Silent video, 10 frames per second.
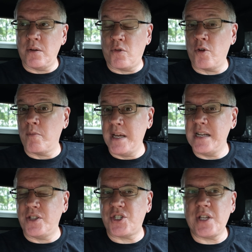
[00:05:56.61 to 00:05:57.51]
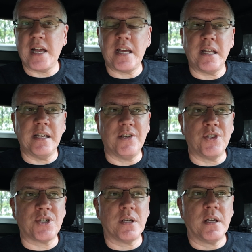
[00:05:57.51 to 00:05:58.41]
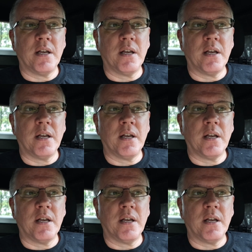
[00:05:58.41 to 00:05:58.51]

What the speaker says: or mean instead, is